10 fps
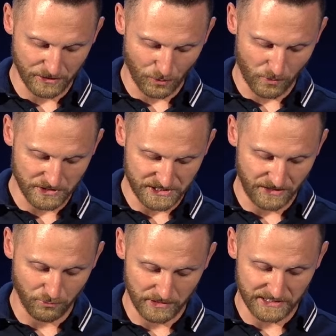In other words,
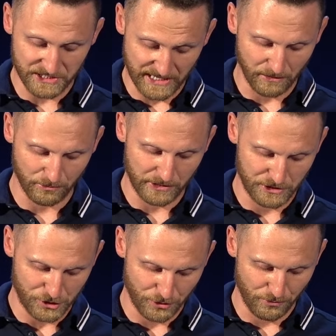he will
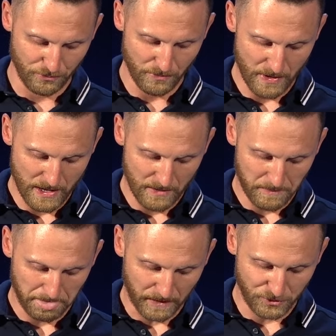accelerate you
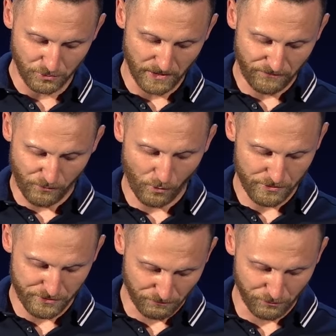to the
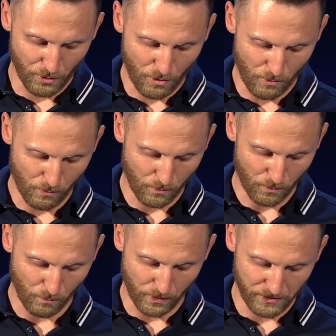fourth row
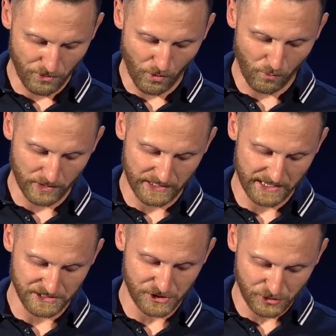where no one
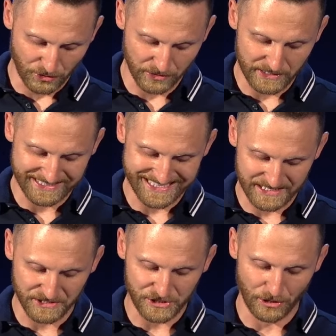has stood
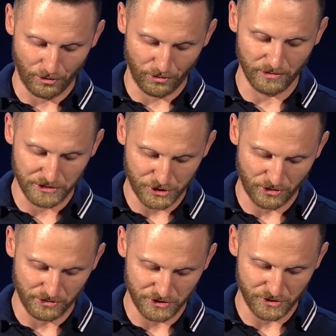since the early
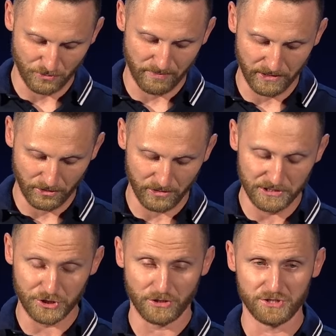church. So by
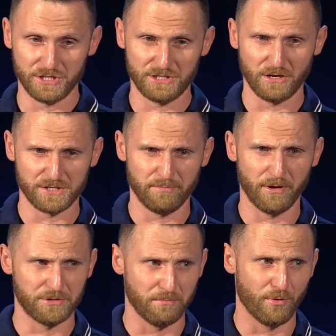early church, it talks
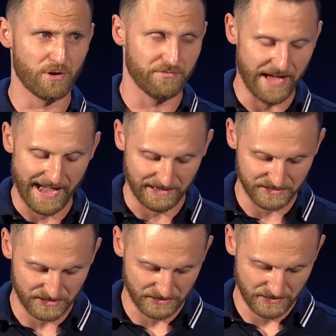about the book of
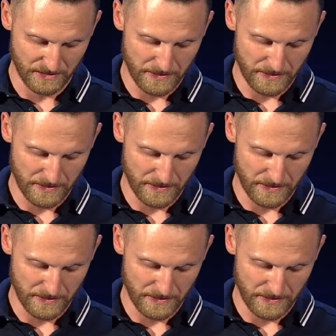Acts,